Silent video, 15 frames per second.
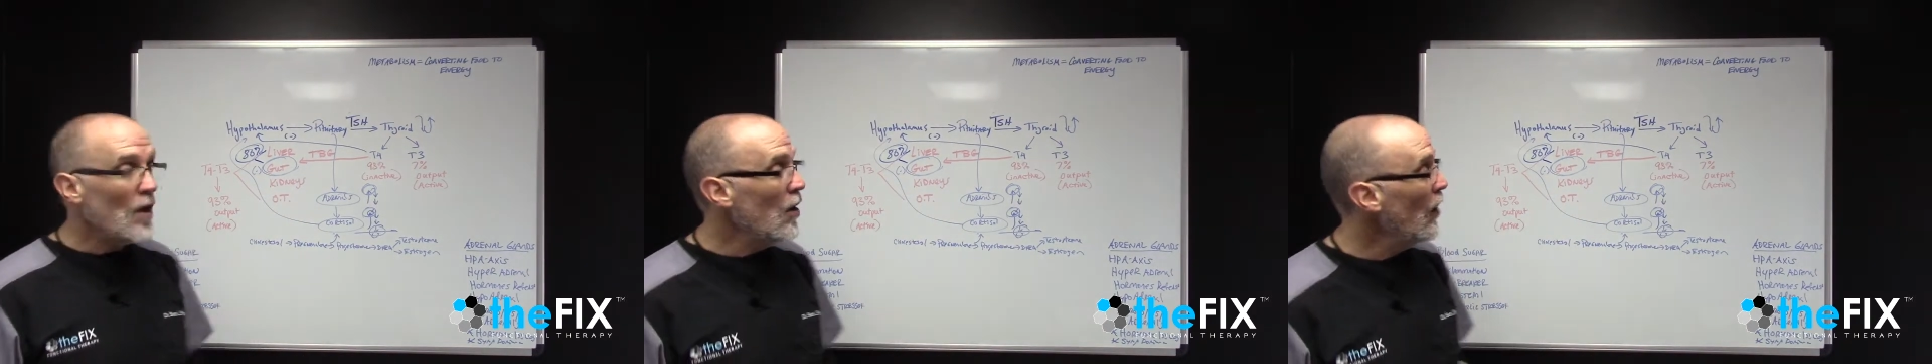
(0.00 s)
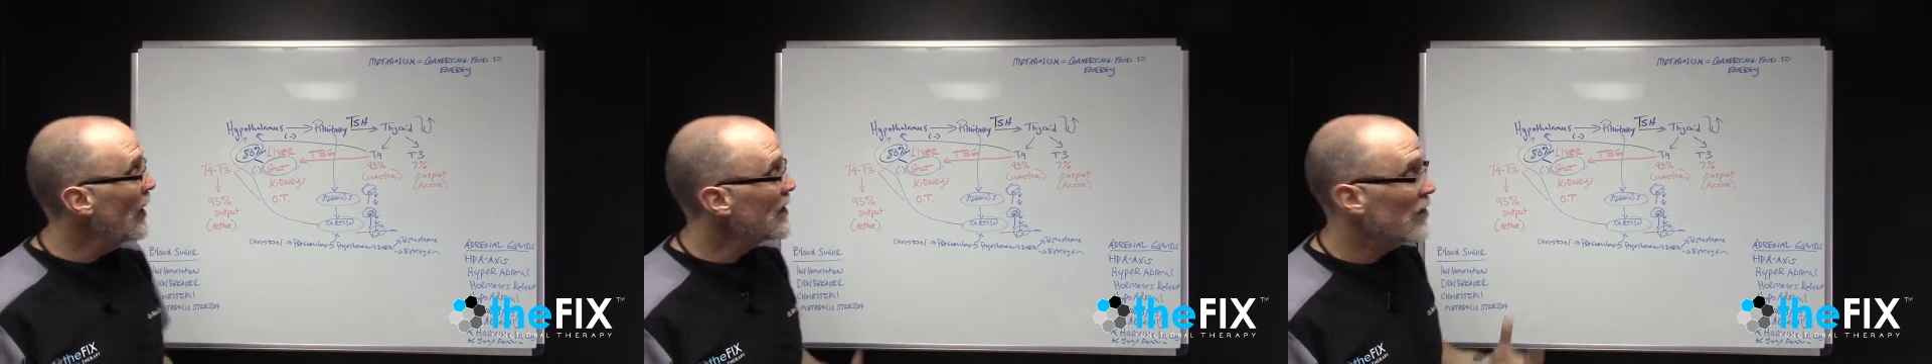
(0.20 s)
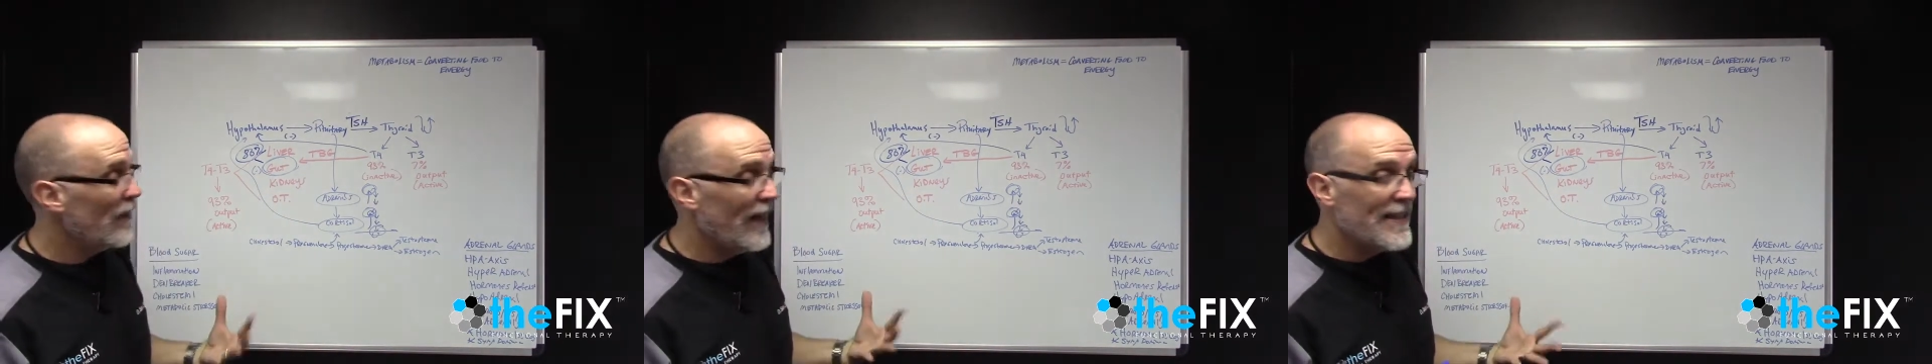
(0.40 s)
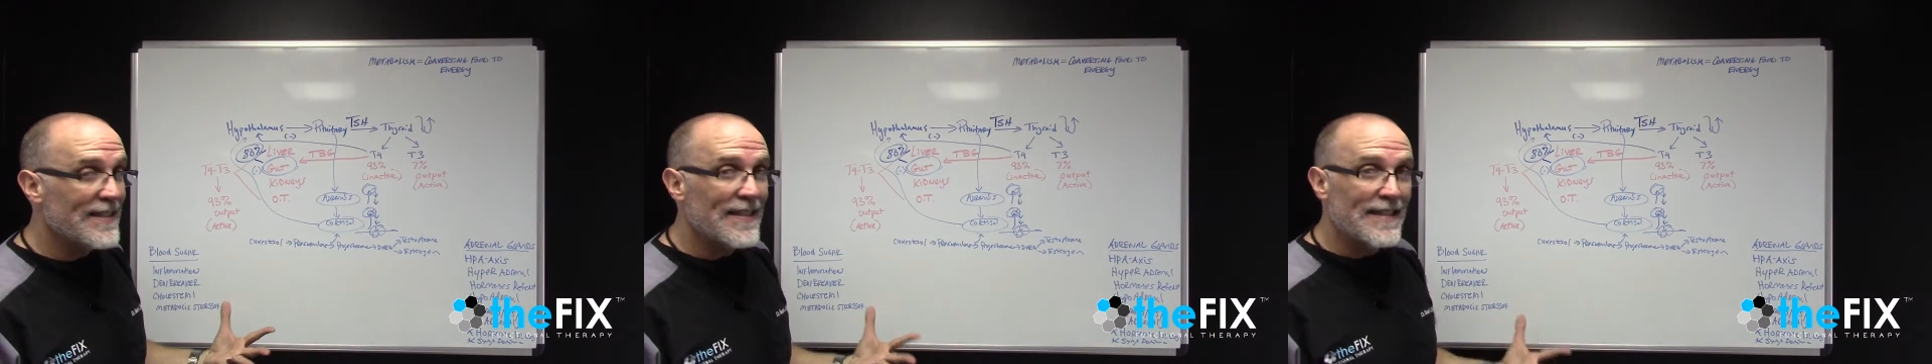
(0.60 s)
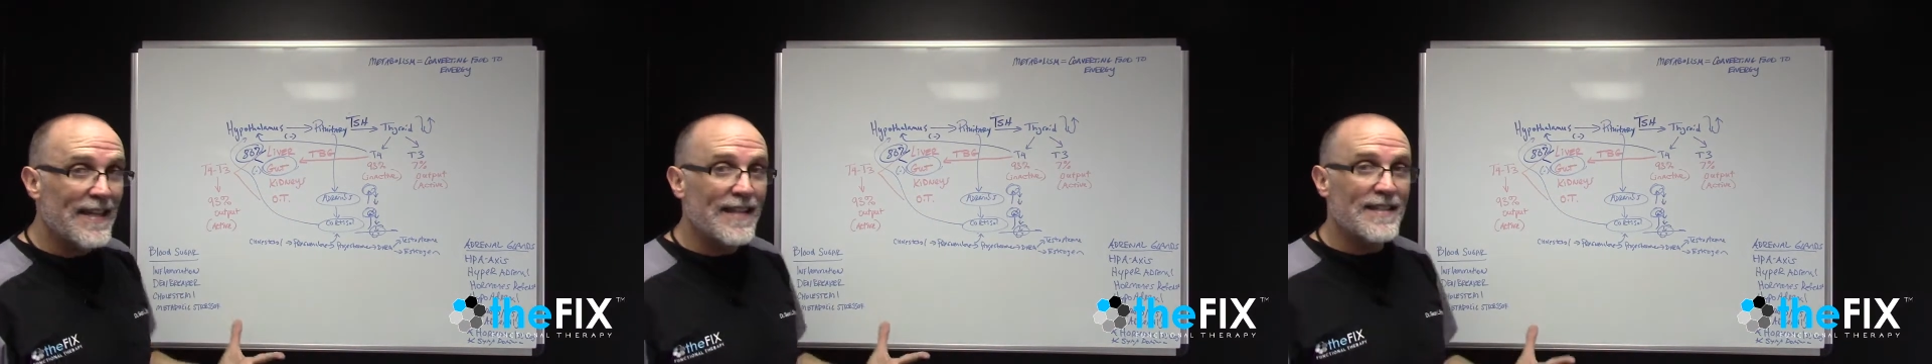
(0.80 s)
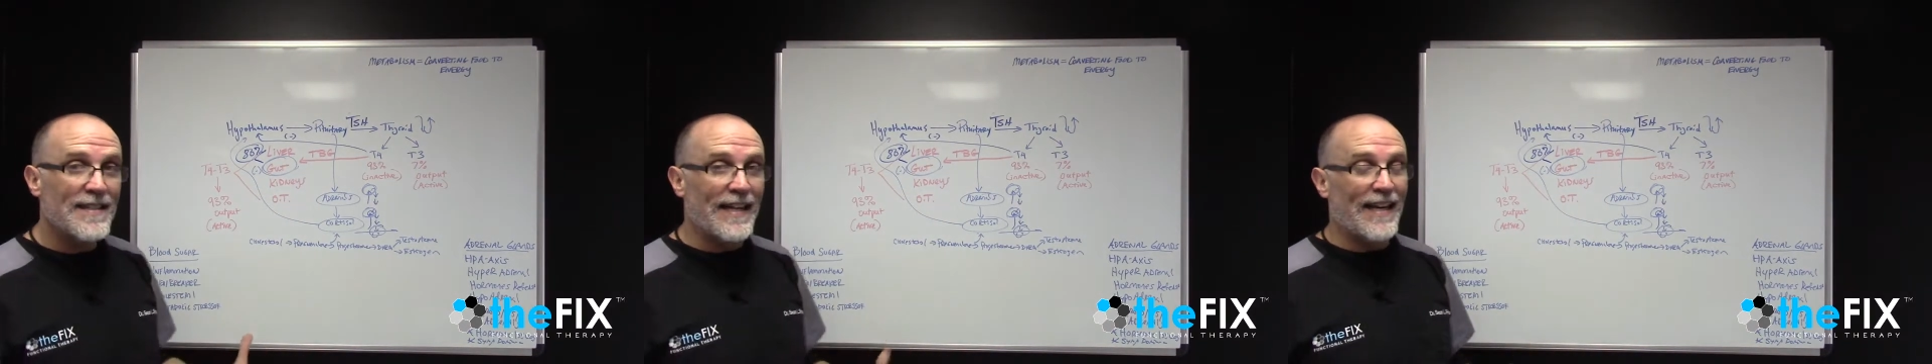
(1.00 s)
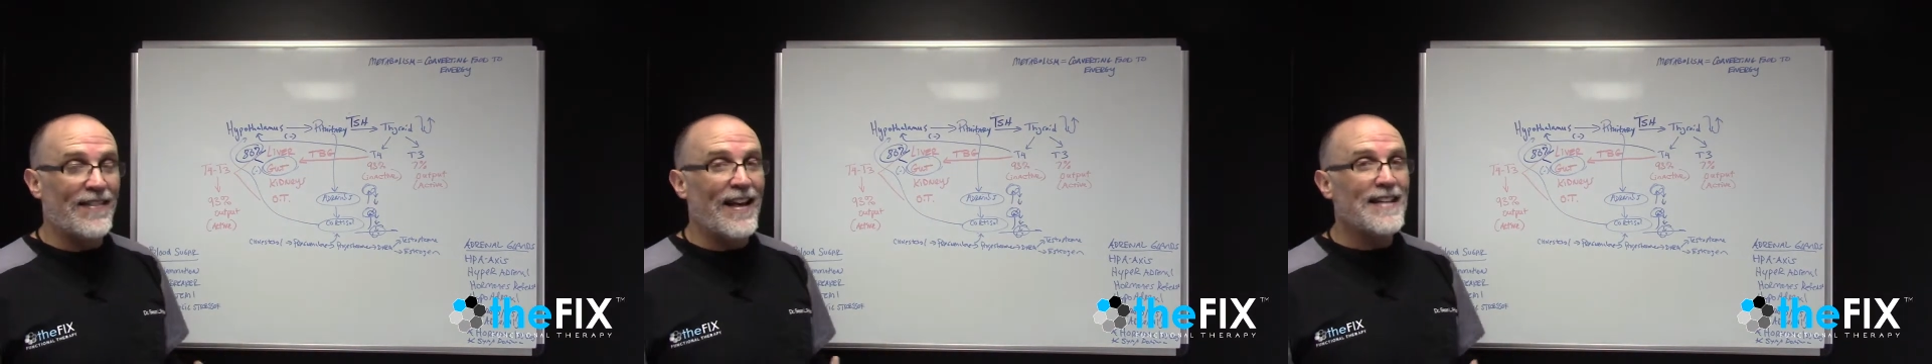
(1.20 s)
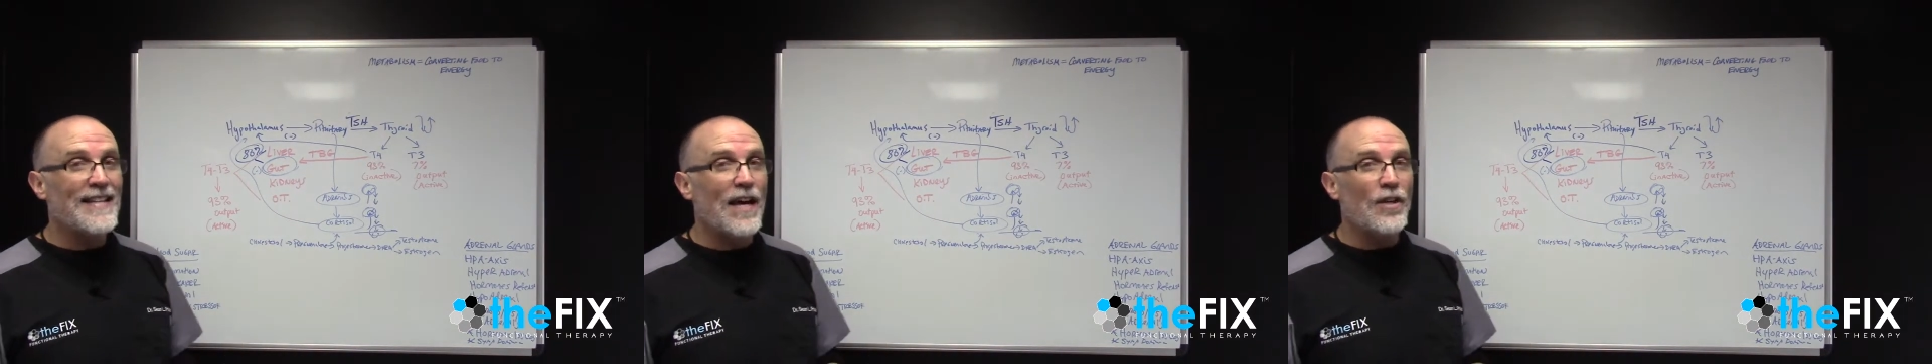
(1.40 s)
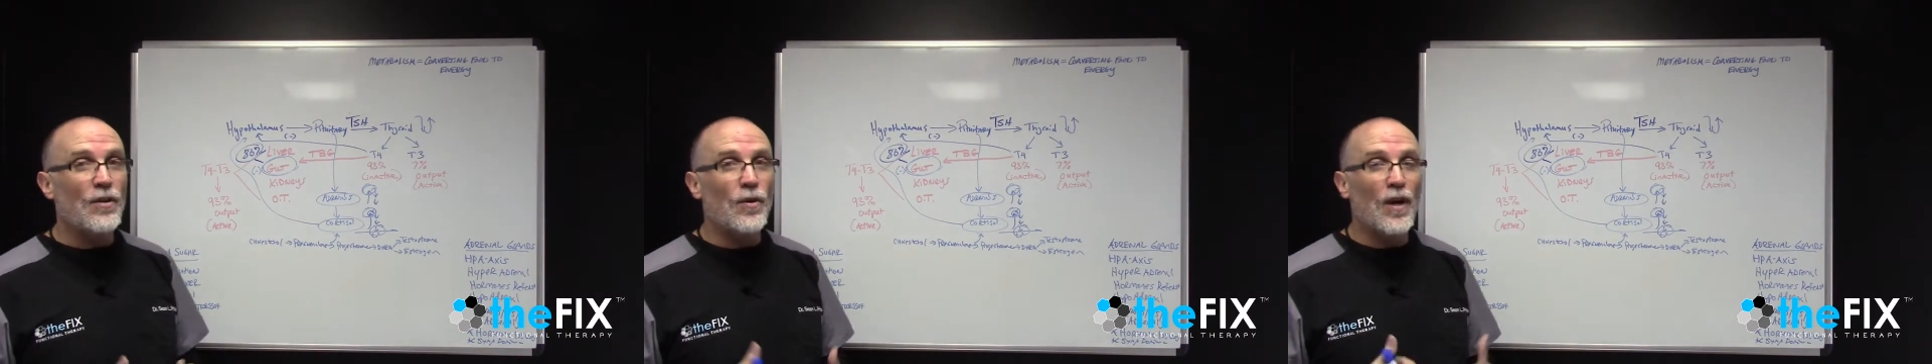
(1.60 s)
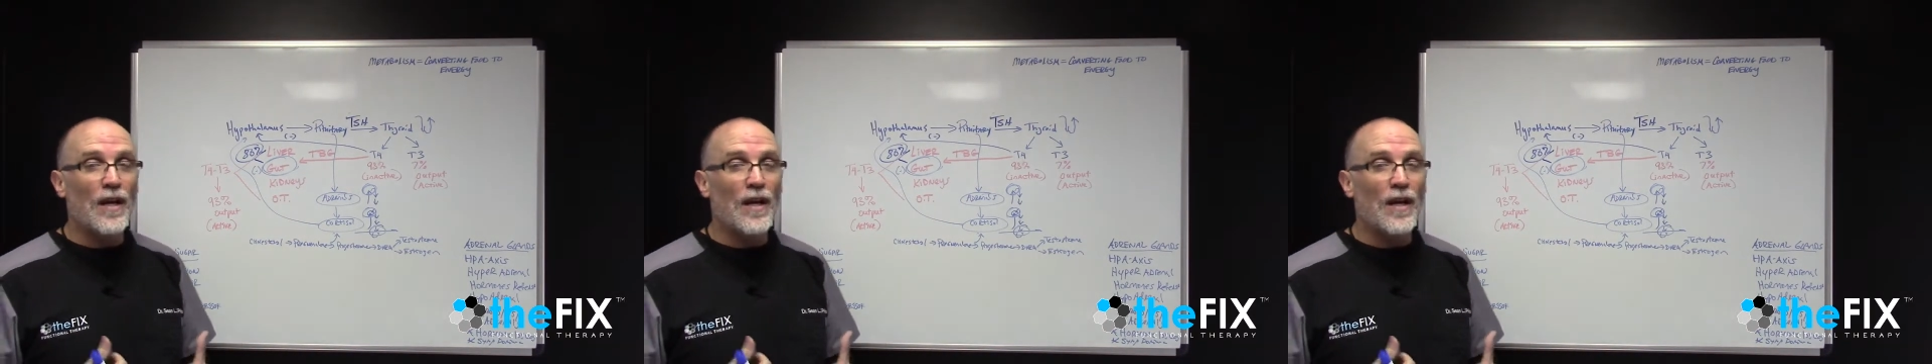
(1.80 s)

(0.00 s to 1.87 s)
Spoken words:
All right, so that's the testing, and that's how you